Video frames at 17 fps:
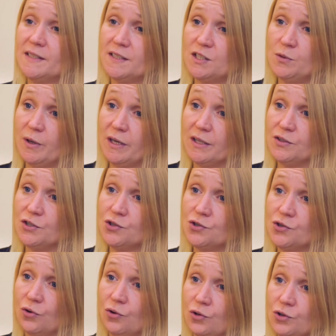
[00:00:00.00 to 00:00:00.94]
to be
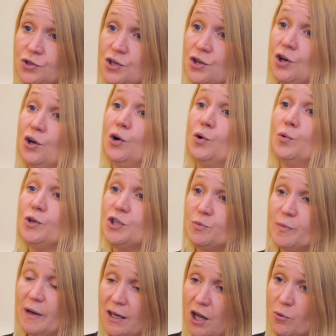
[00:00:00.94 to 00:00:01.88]
installed, which
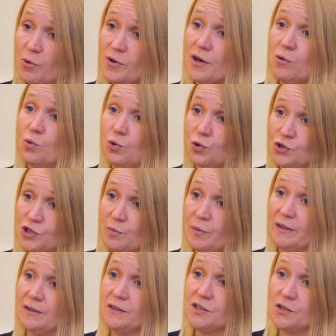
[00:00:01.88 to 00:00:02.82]
may lower their water
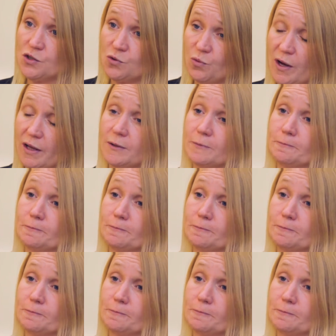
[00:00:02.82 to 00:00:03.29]
bills as well.